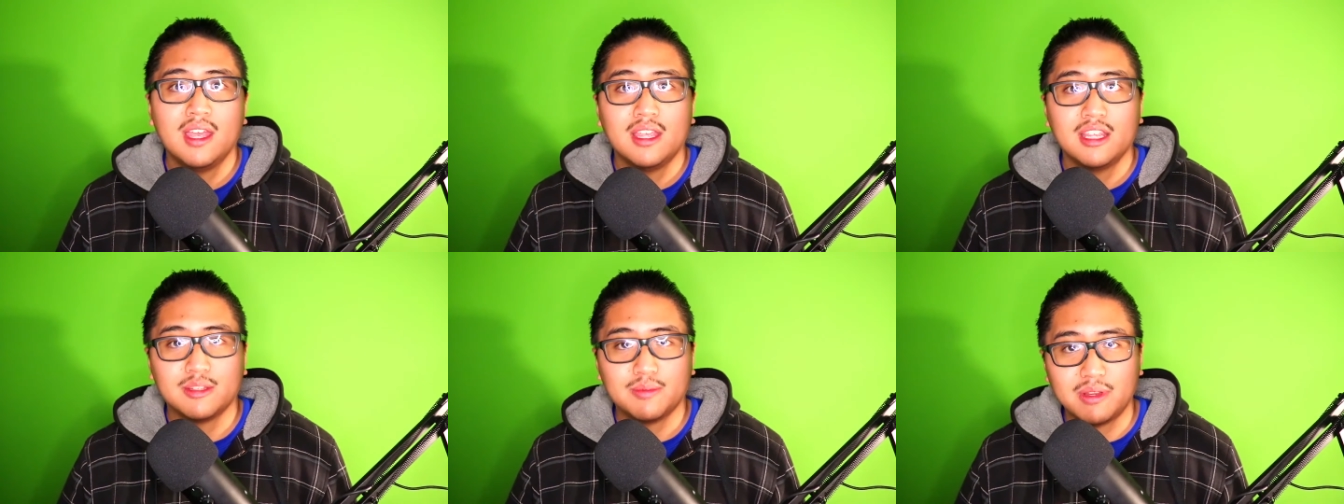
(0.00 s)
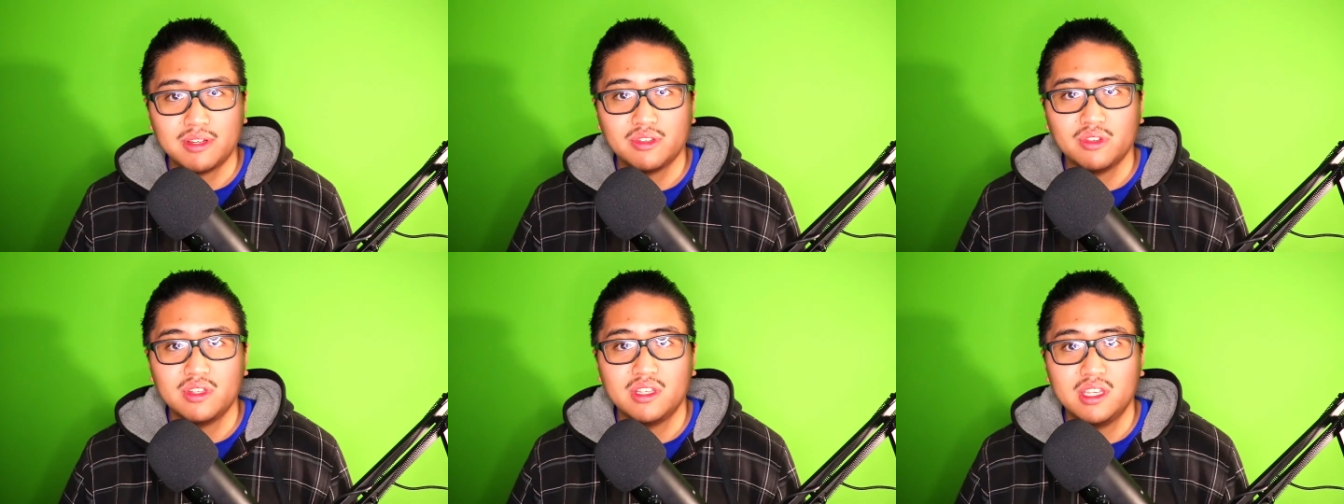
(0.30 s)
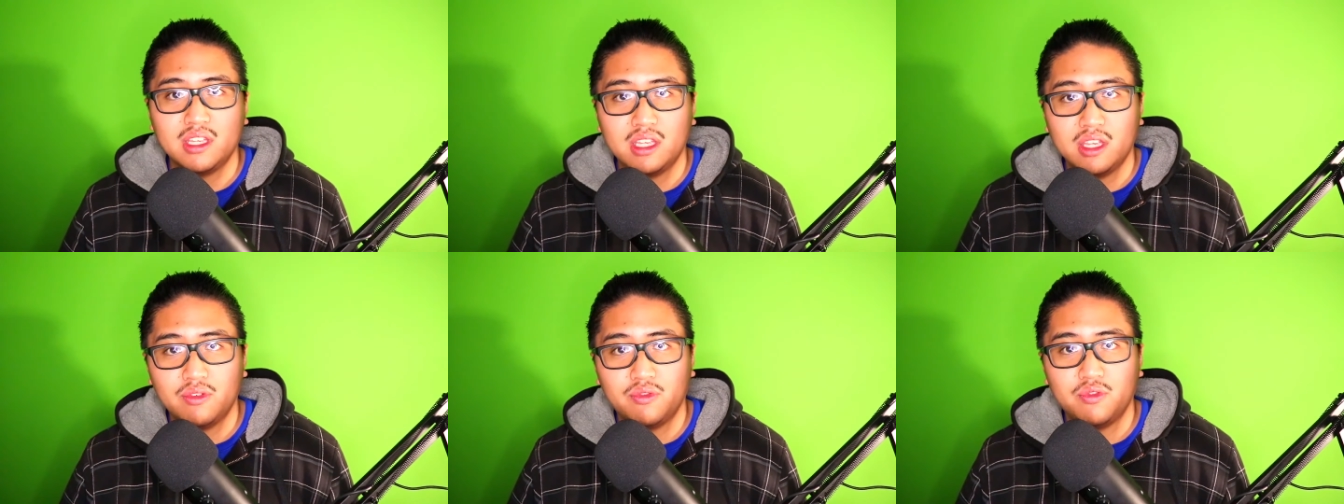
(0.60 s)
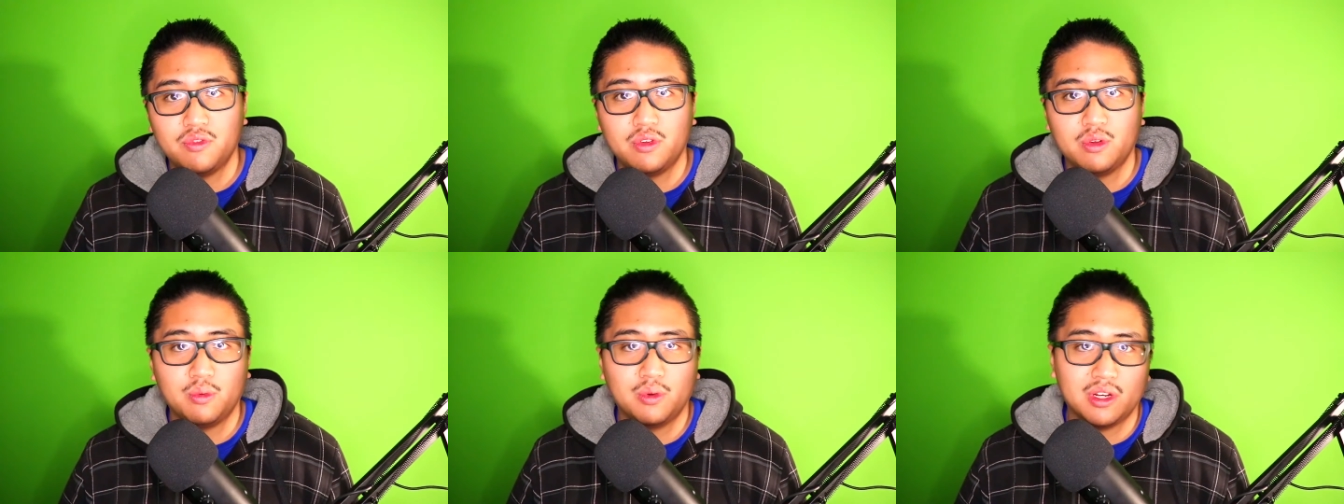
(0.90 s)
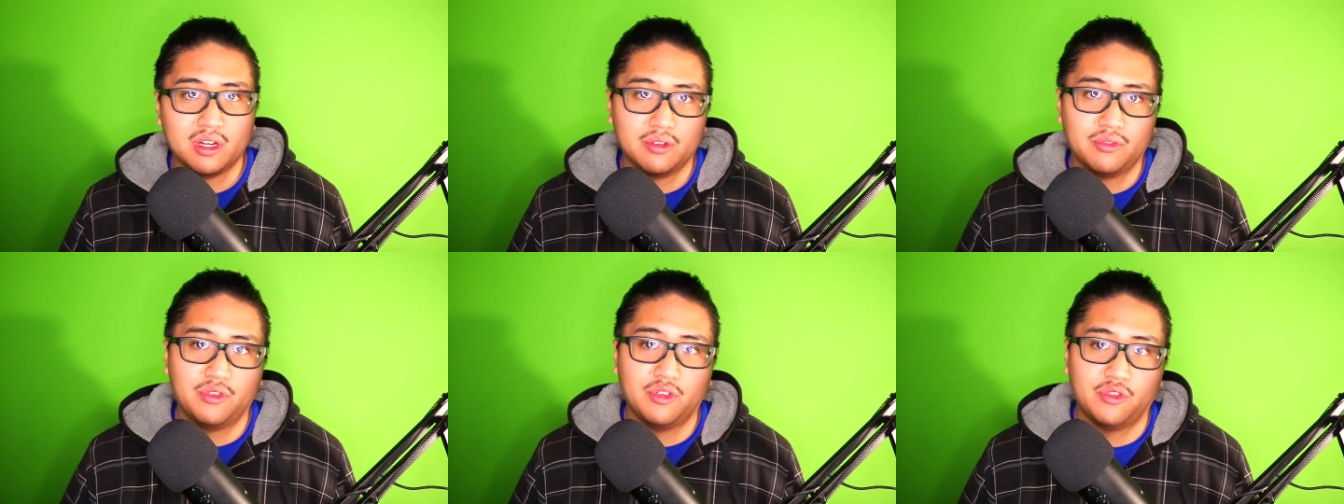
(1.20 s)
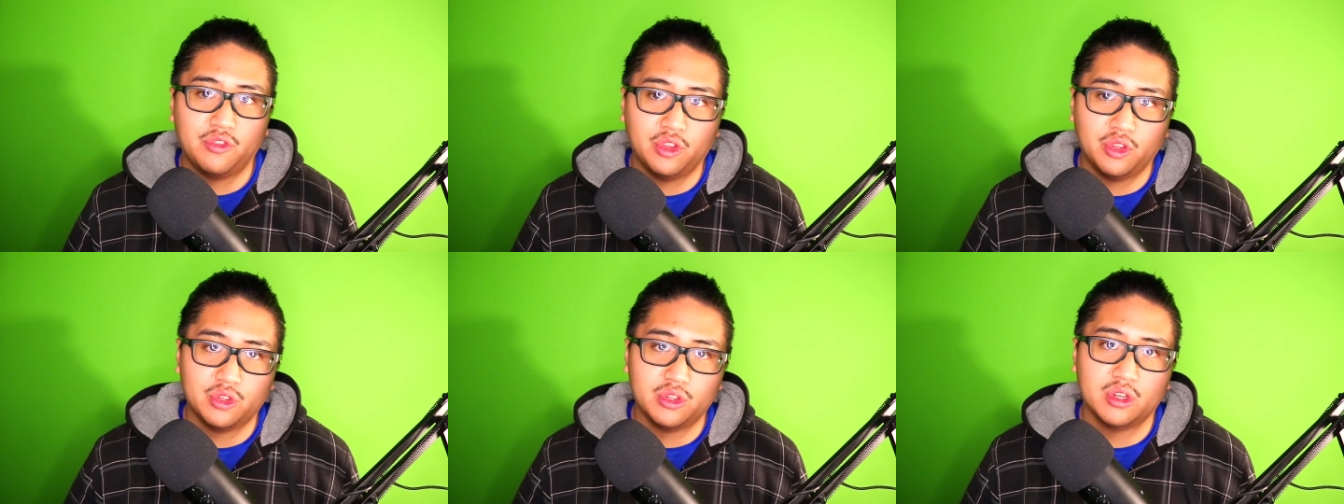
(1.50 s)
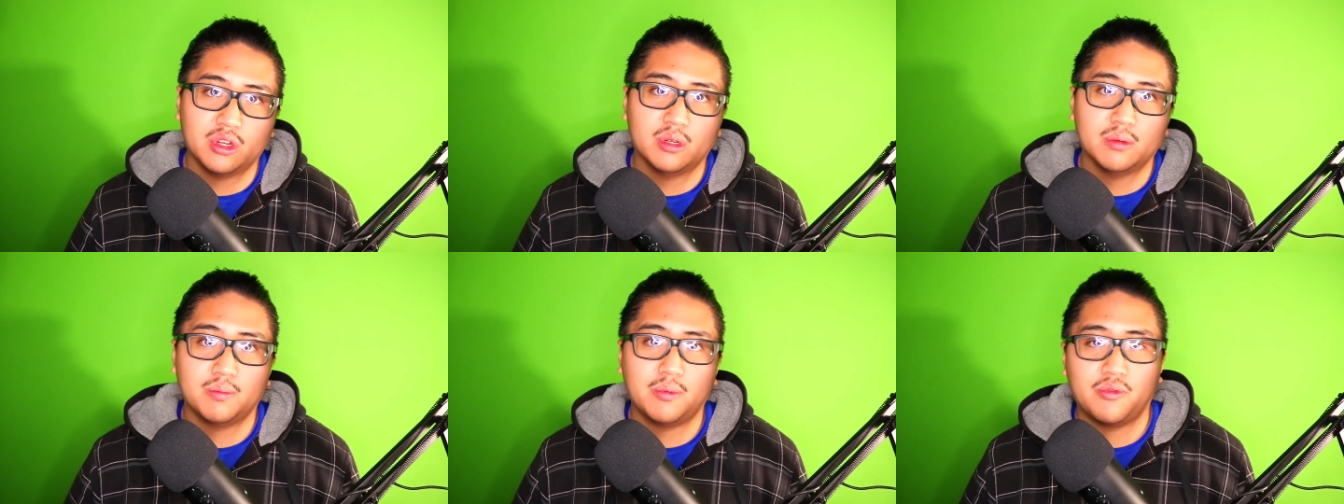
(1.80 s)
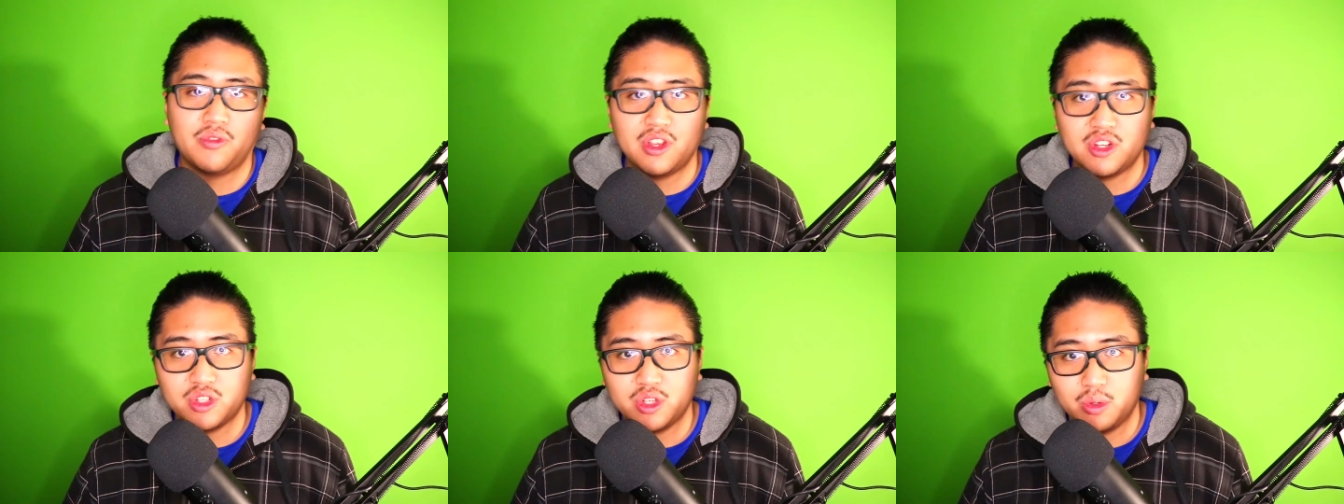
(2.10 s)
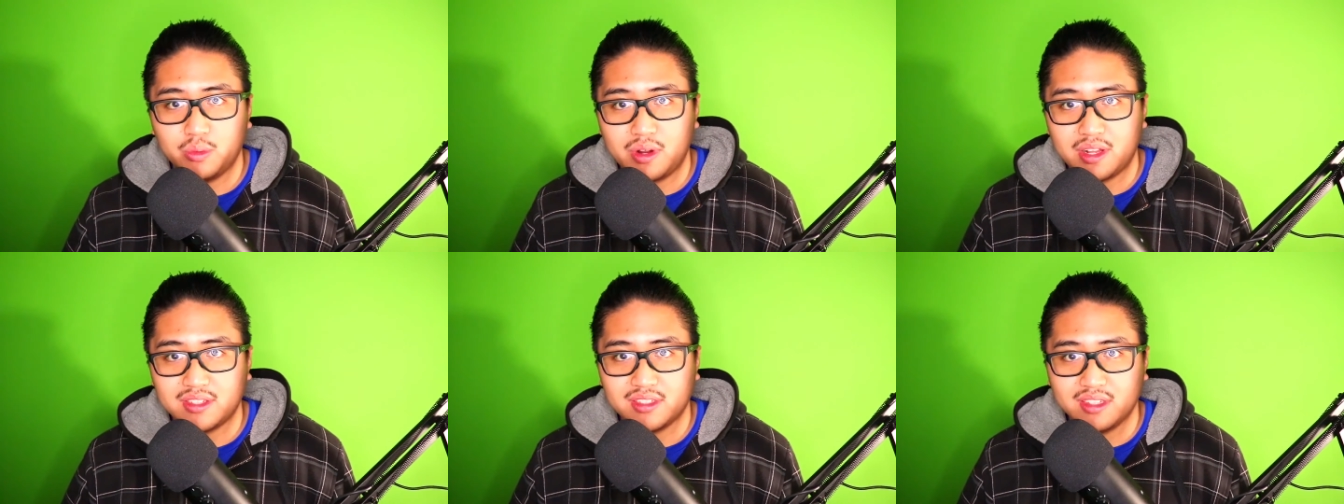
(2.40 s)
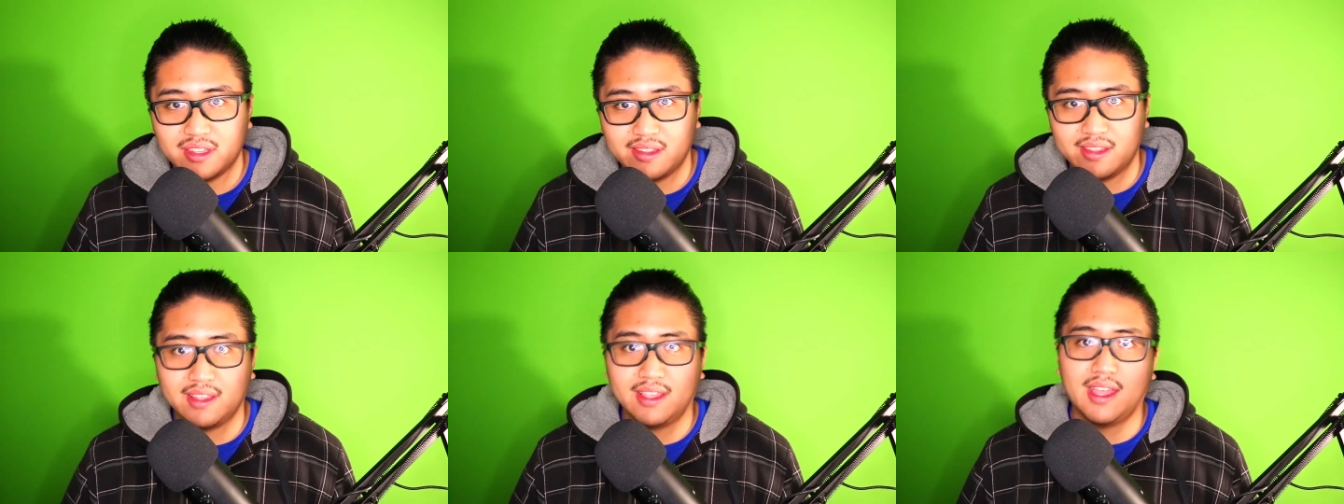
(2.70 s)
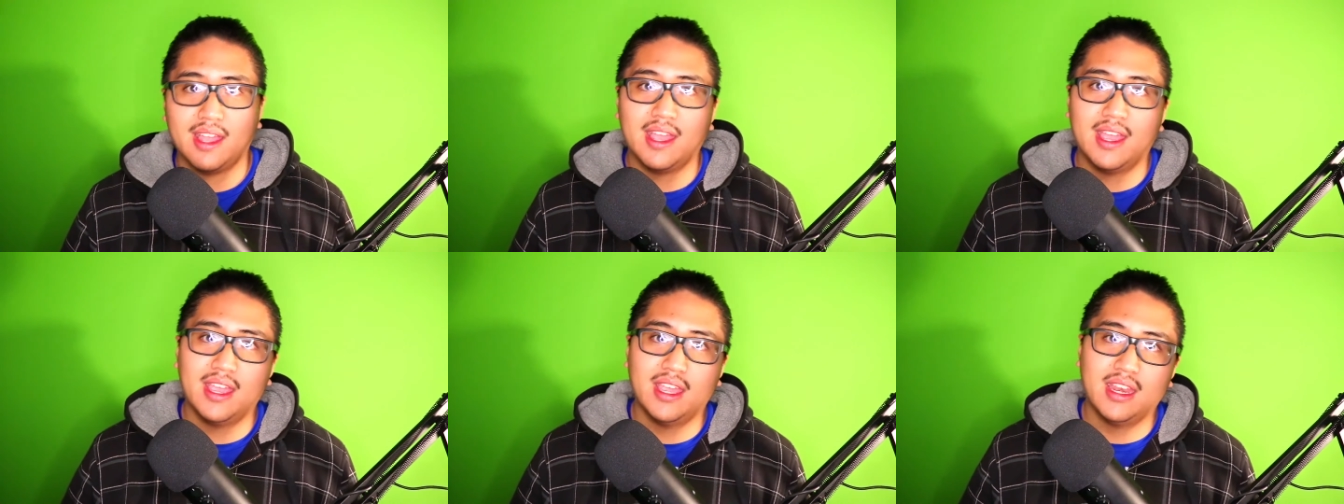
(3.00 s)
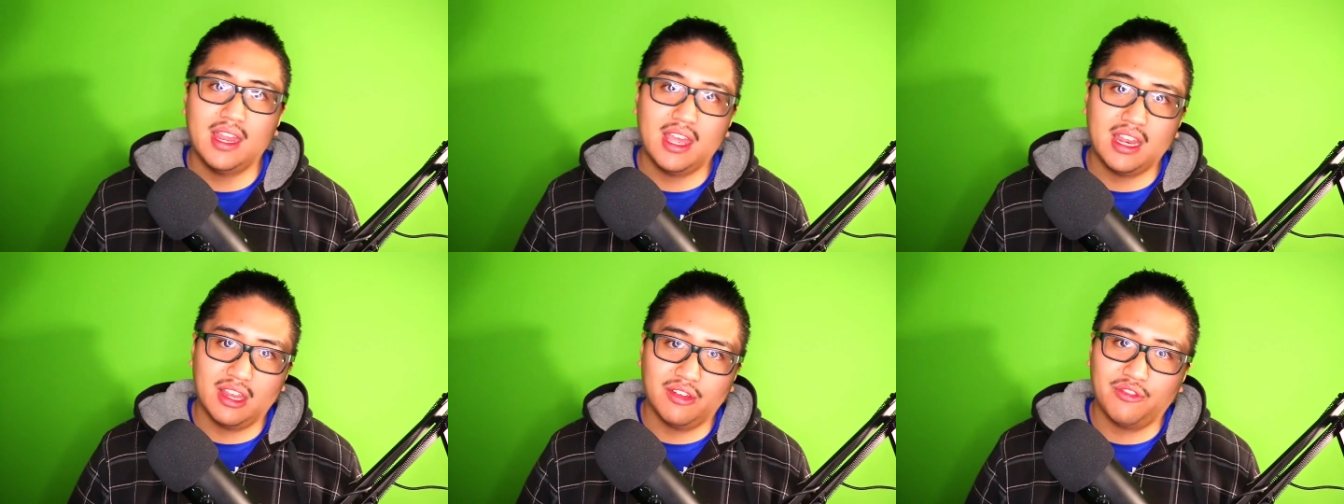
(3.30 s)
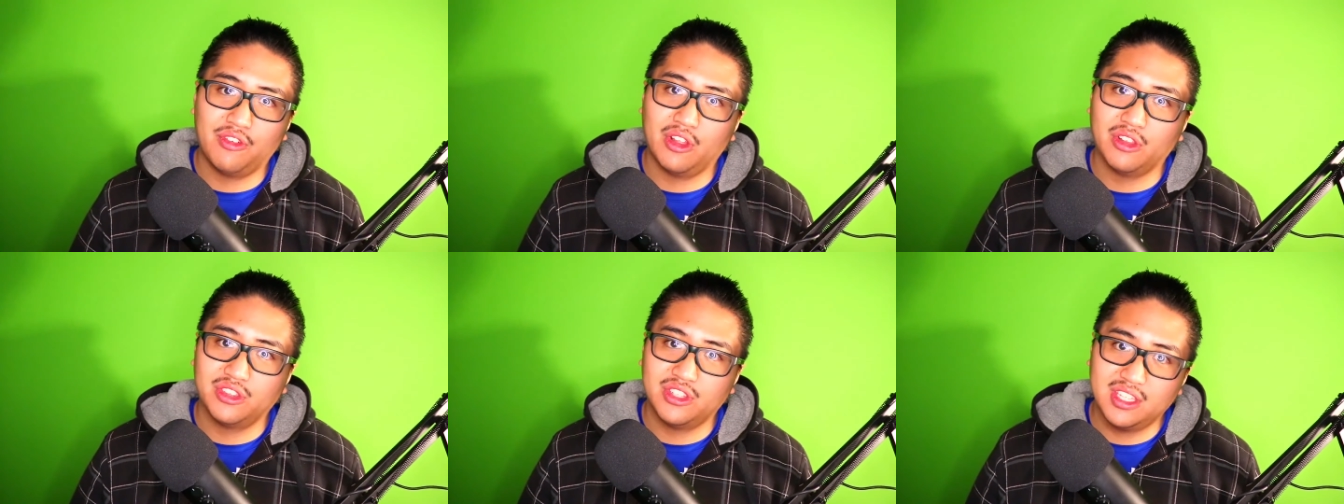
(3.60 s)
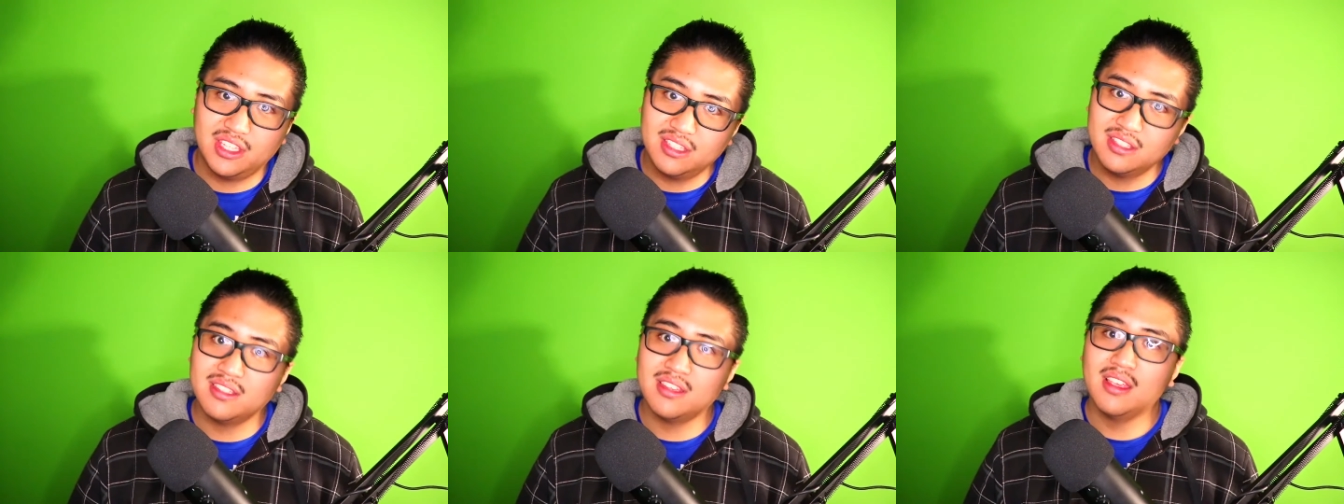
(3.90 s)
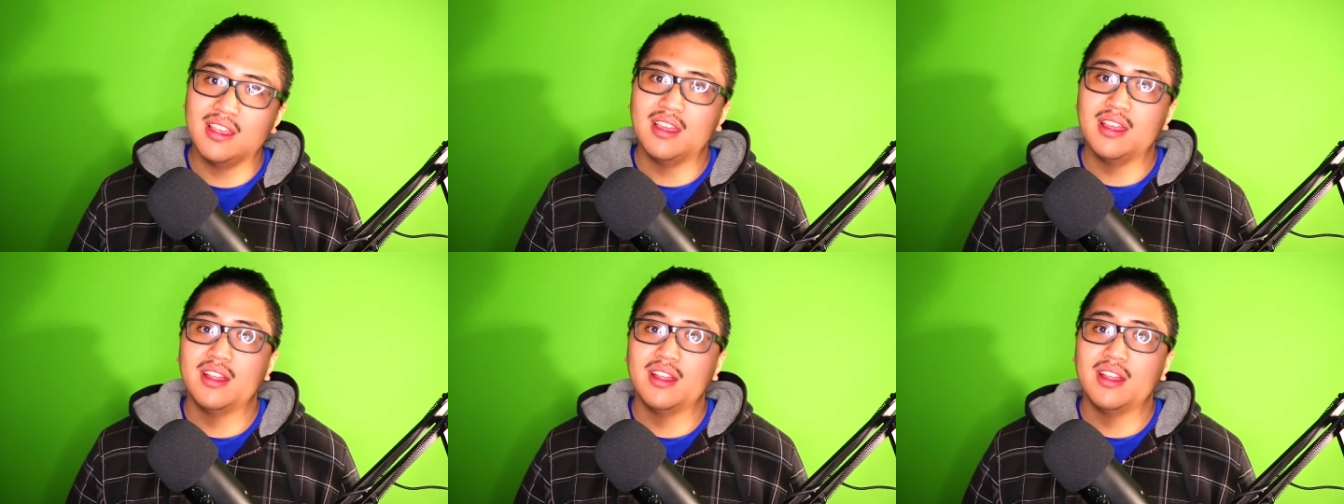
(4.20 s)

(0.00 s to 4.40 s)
especially if you want to fulfill your professional wrestling and NFL needs?